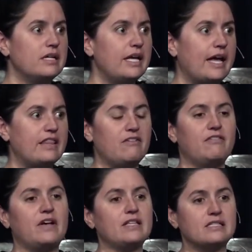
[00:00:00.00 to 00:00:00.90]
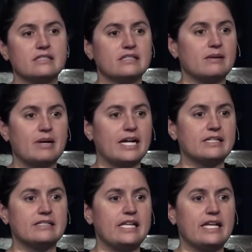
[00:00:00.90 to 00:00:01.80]
and they fell into some kind of
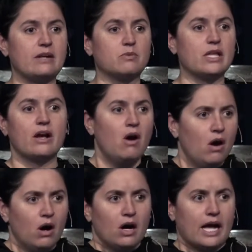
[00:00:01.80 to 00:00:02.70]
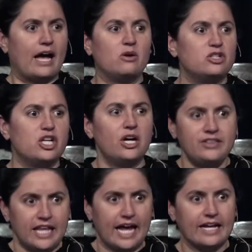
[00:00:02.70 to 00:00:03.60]
sin, and we're like, oh, how could
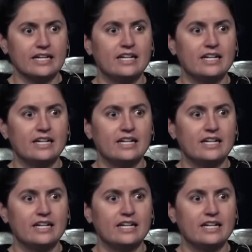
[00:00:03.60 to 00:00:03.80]
they?